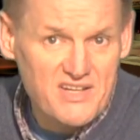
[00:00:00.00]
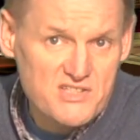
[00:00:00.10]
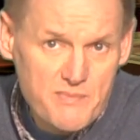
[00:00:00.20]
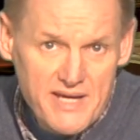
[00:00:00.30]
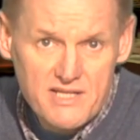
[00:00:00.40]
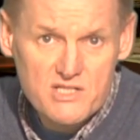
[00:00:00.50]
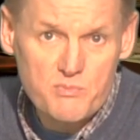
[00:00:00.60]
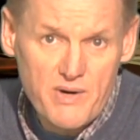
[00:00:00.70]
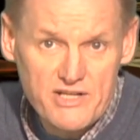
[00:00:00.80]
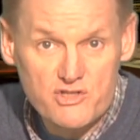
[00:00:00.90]
It's mainly
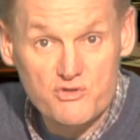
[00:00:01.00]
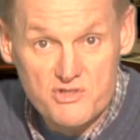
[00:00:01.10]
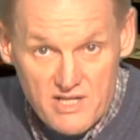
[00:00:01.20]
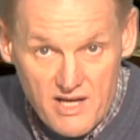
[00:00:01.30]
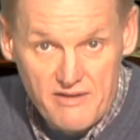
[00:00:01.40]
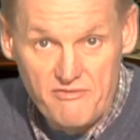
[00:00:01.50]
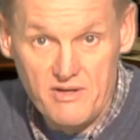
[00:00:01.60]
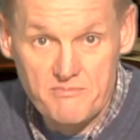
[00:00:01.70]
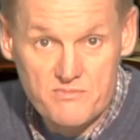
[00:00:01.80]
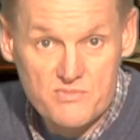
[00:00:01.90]
spread through saliva.